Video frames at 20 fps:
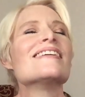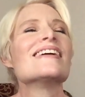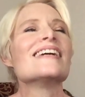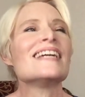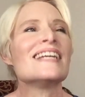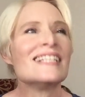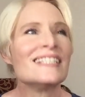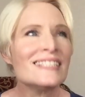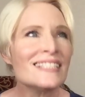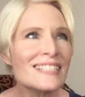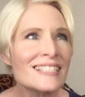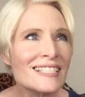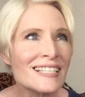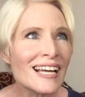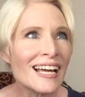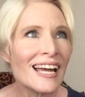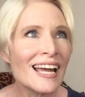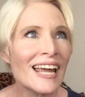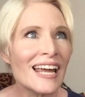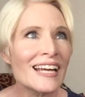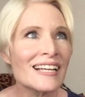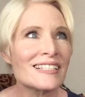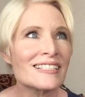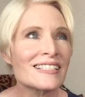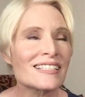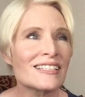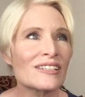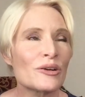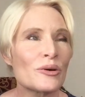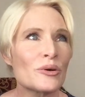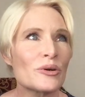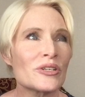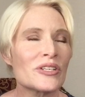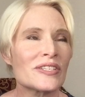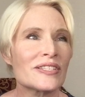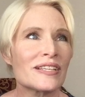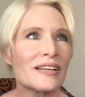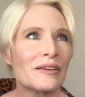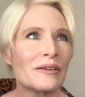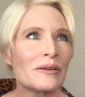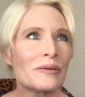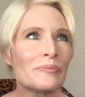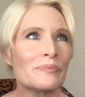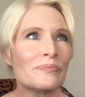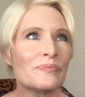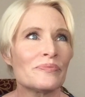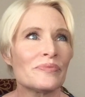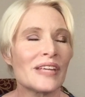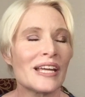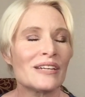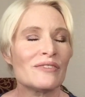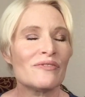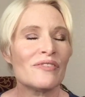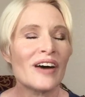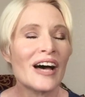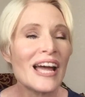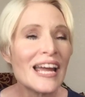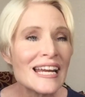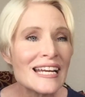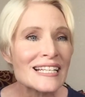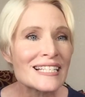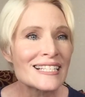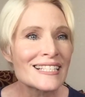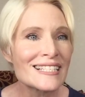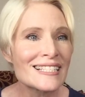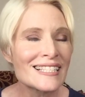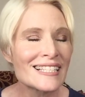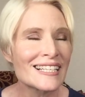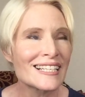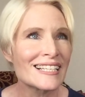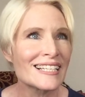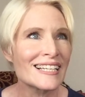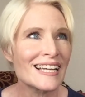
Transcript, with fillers: insight or some advice